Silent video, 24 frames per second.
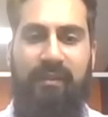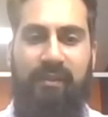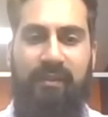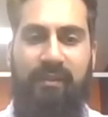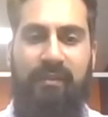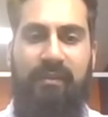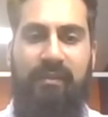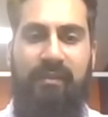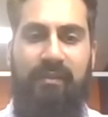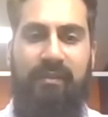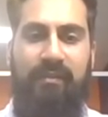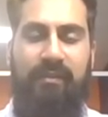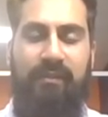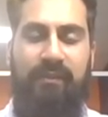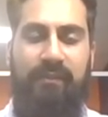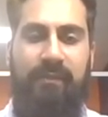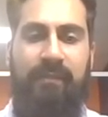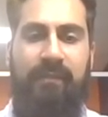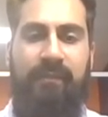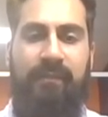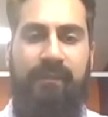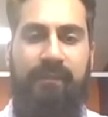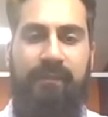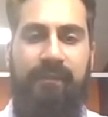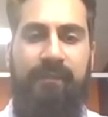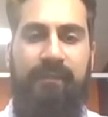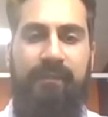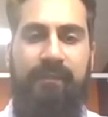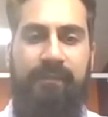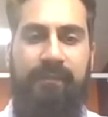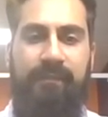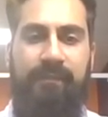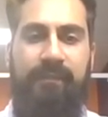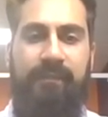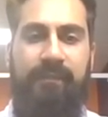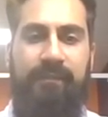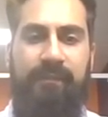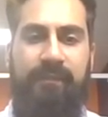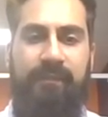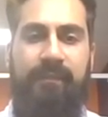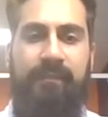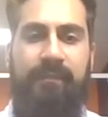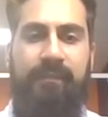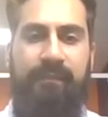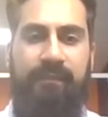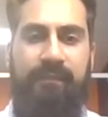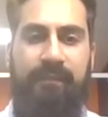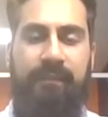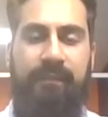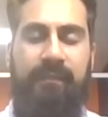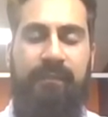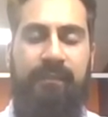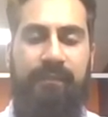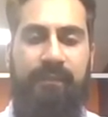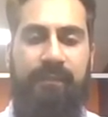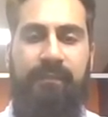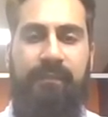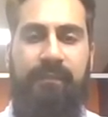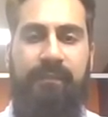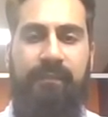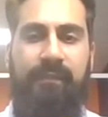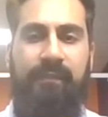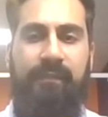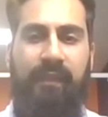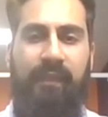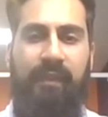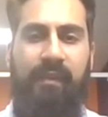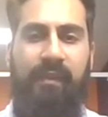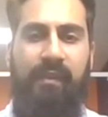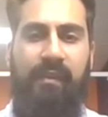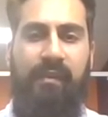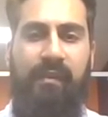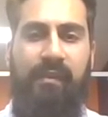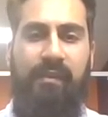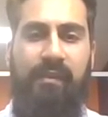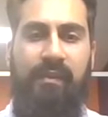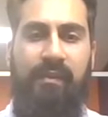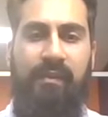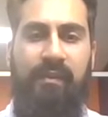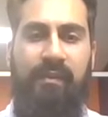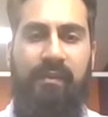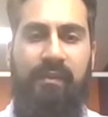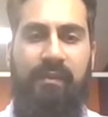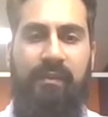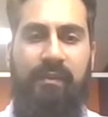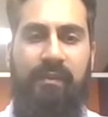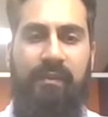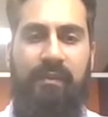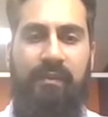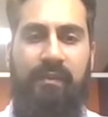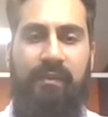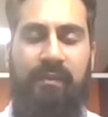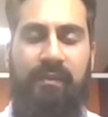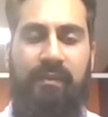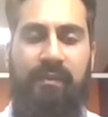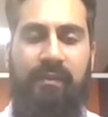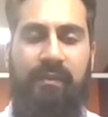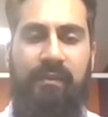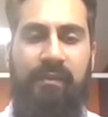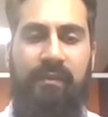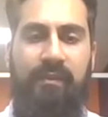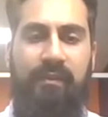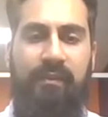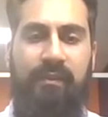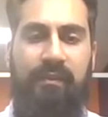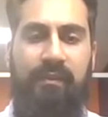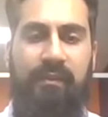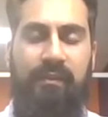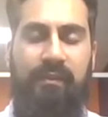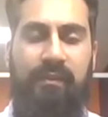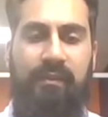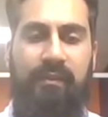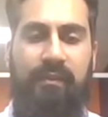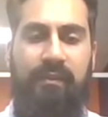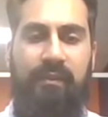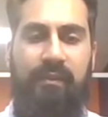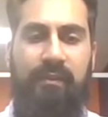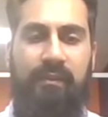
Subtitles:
(not speaking)